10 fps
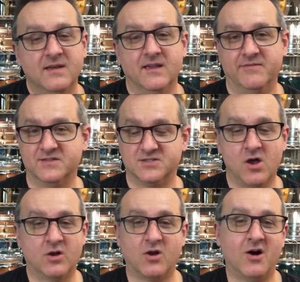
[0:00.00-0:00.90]
If the
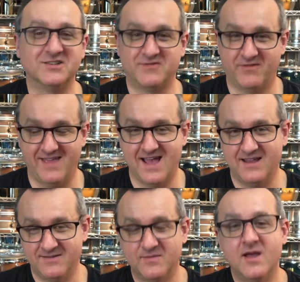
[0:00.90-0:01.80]
song calls for
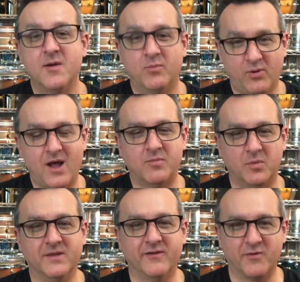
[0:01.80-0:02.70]
that,
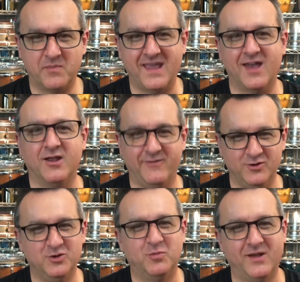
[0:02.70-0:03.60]
probably if you
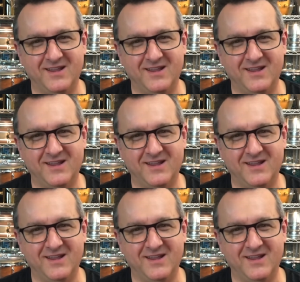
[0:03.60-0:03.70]
do